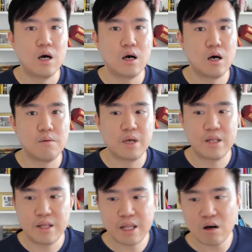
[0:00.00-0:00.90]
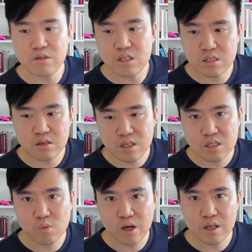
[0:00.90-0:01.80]
And then now
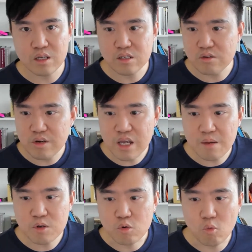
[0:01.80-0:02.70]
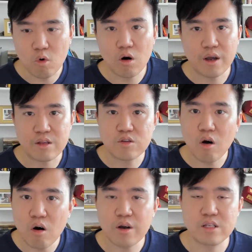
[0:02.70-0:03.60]
this one is already able to walk and
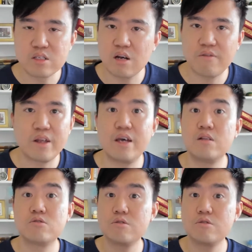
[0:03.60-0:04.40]
talk and stuff like that.